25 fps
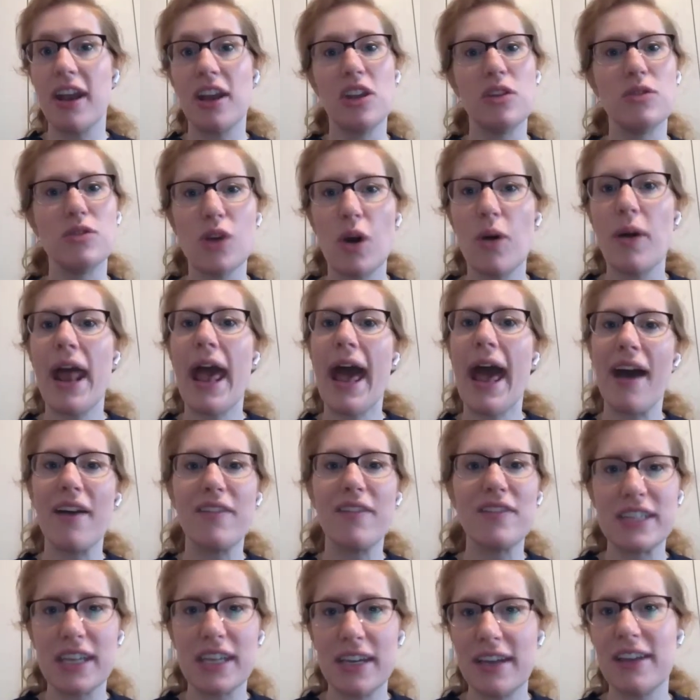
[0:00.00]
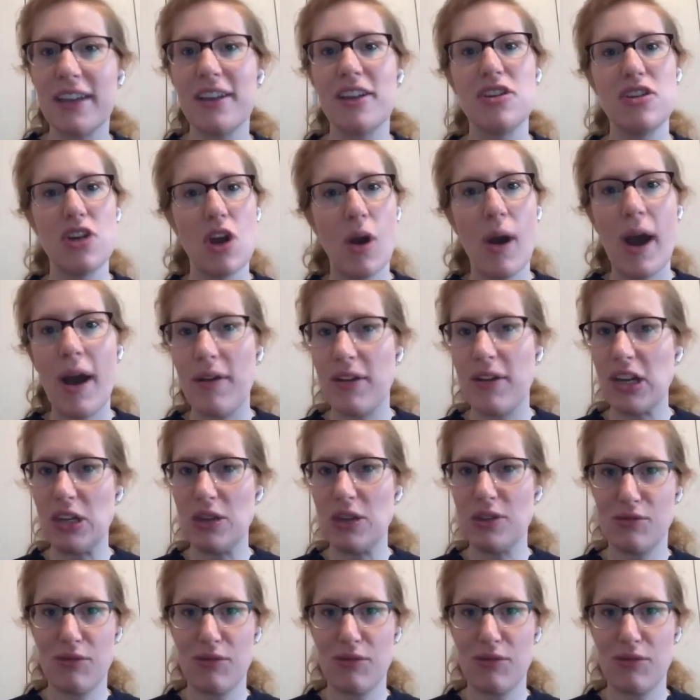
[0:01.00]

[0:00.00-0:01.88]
You don't have to know how to use